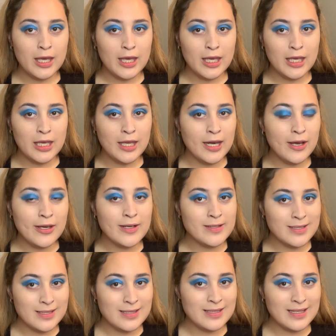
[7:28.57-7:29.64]
you know, your
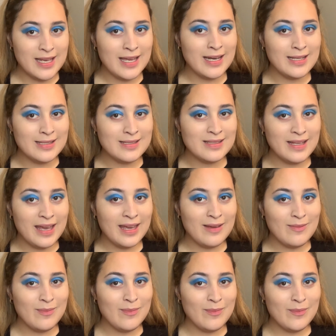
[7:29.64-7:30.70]
skin is like
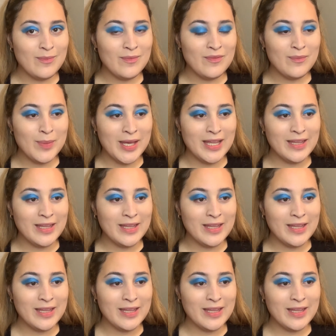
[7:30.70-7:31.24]
peeling